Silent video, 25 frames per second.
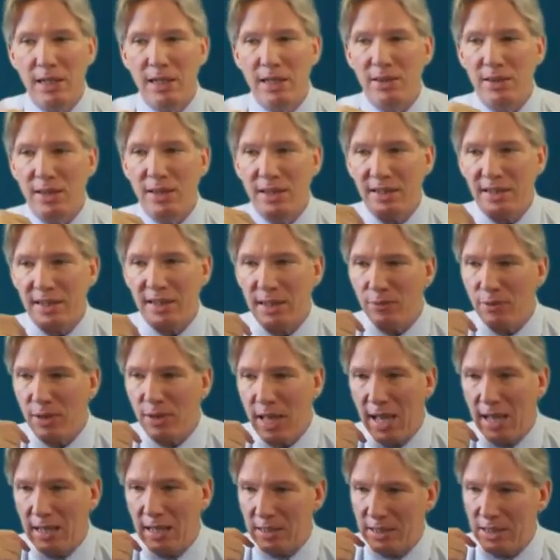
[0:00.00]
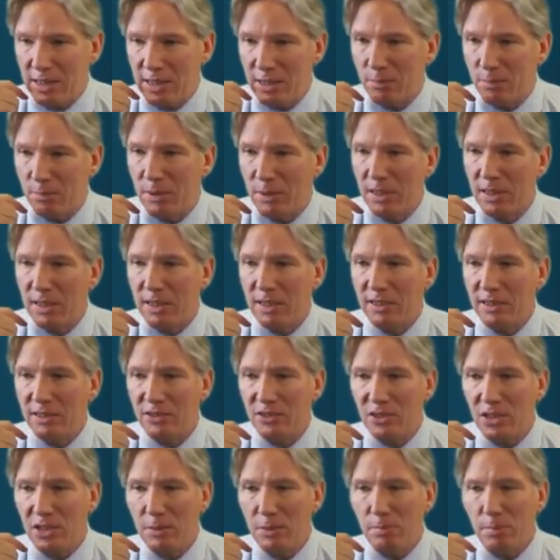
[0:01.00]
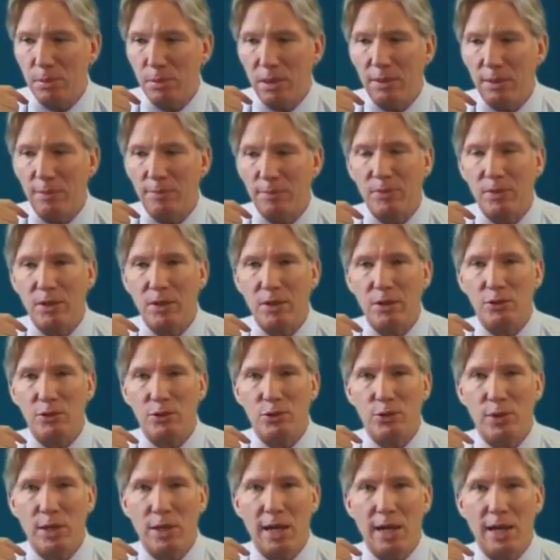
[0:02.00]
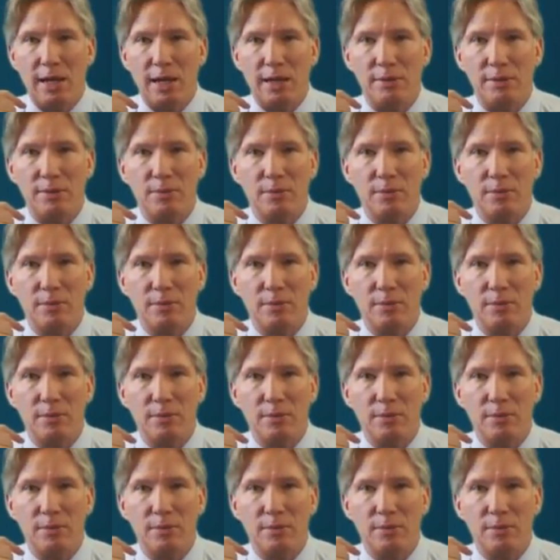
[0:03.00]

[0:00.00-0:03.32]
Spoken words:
then give Allium cepa a try.